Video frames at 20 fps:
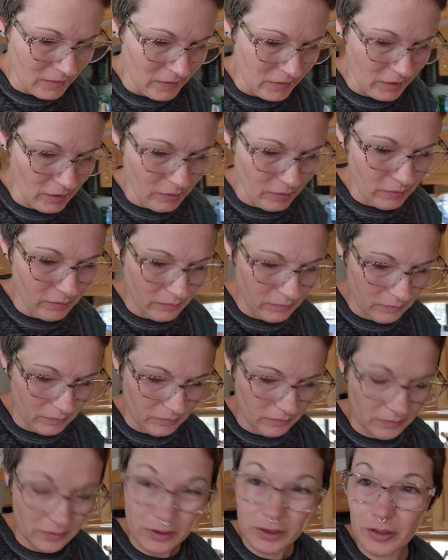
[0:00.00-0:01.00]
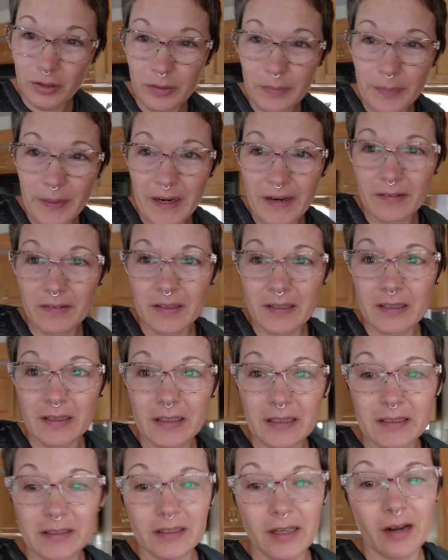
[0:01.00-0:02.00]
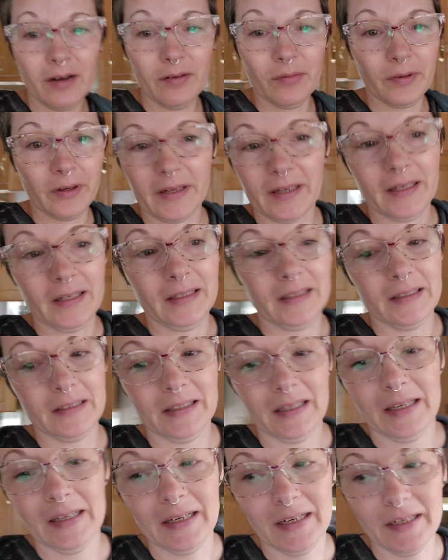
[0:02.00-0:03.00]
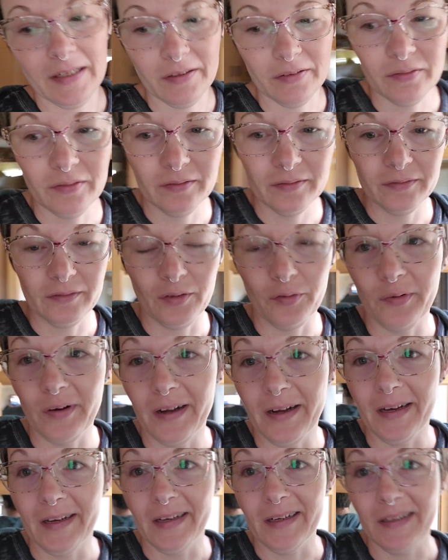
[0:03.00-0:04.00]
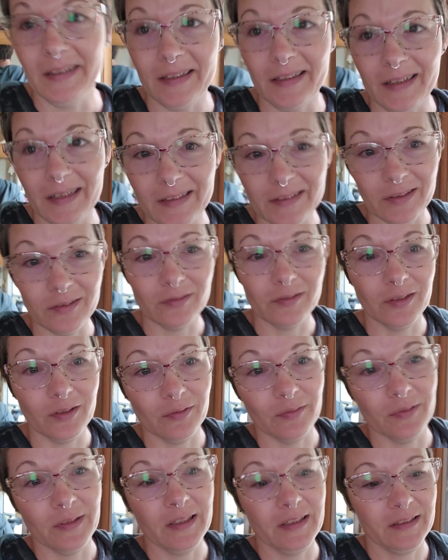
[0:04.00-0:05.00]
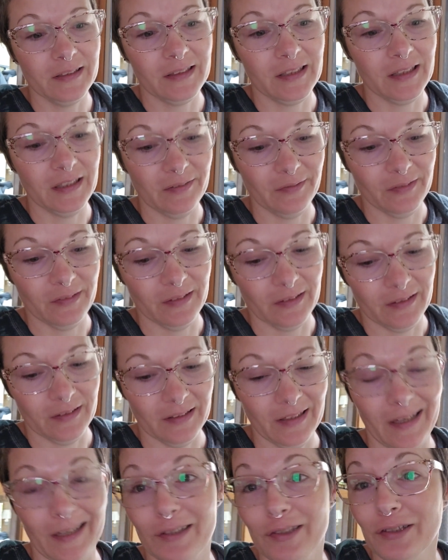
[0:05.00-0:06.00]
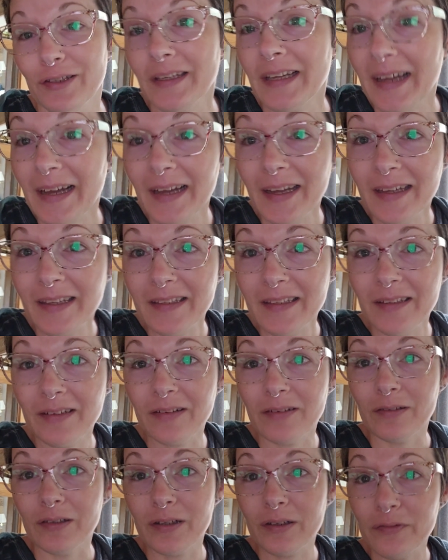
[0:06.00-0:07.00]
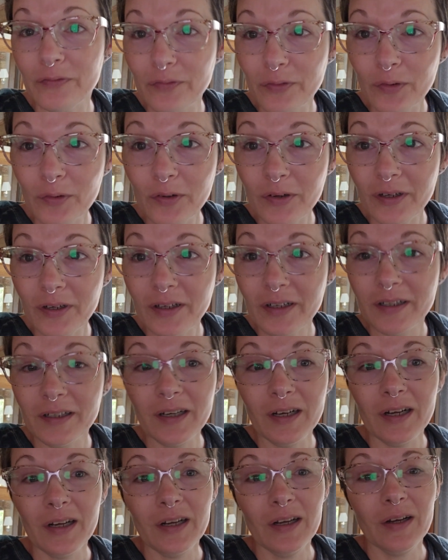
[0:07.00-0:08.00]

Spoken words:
So the shore power is not working, and I don't know why, and I don't know what to even look at or look for.